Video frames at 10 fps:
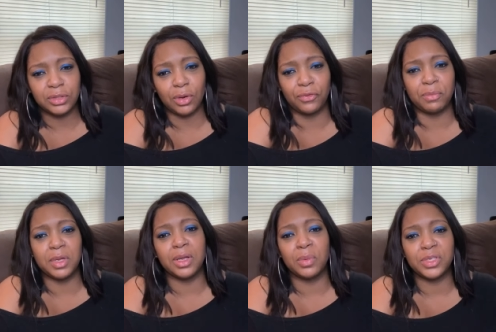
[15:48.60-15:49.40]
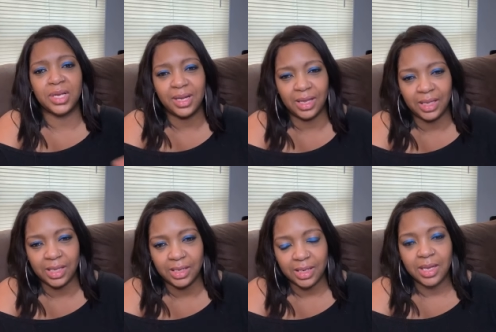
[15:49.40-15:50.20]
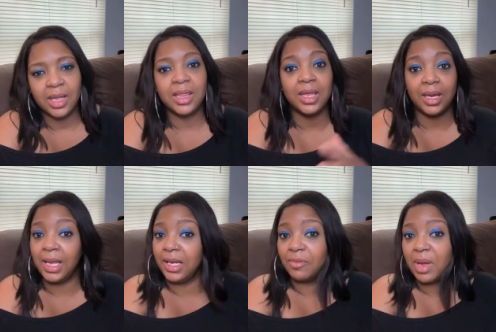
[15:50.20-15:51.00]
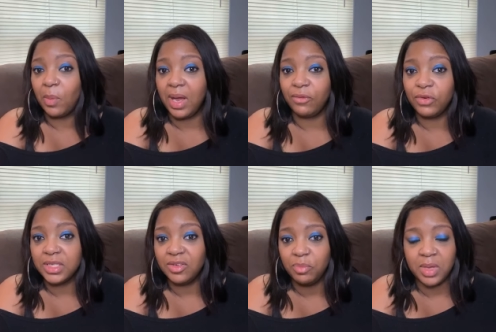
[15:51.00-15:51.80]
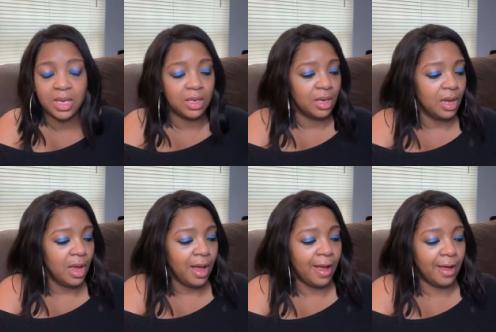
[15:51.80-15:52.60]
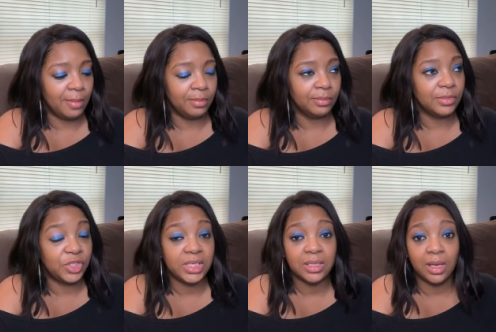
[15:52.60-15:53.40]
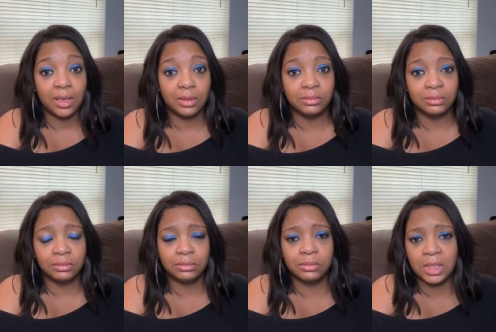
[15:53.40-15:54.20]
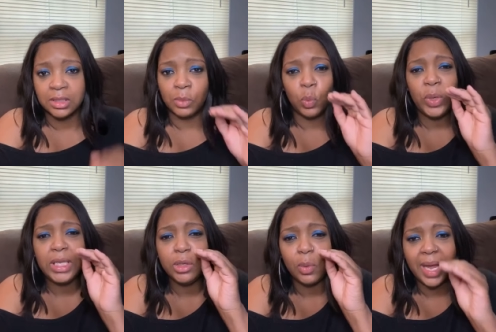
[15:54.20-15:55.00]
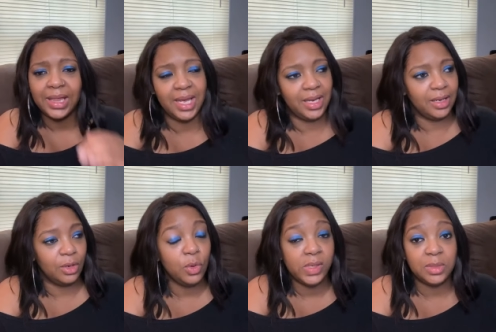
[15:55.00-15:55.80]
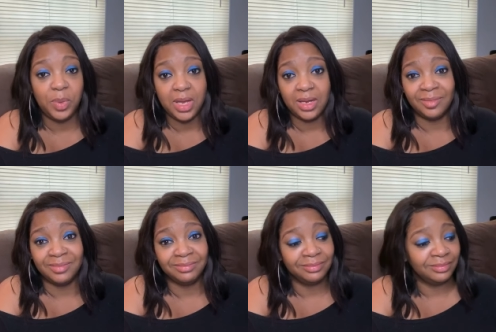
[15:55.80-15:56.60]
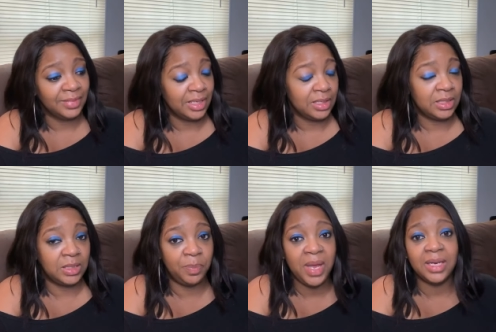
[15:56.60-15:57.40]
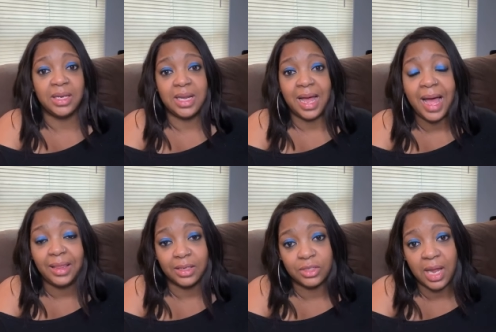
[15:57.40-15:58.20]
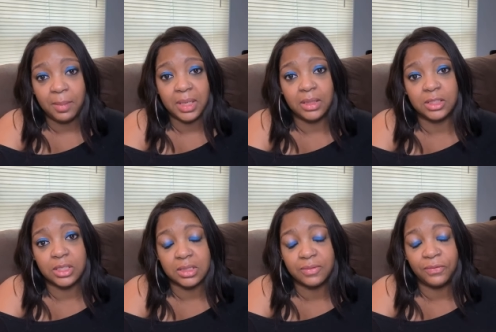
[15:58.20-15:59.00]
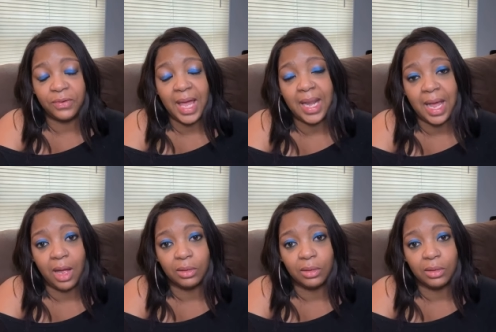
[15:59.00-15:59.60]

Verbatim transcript: are familiar with Jane Elliott than any of my white friends have been. Um, she's a, a wee little white lady who has been spitting knowledge. I mean, just flat out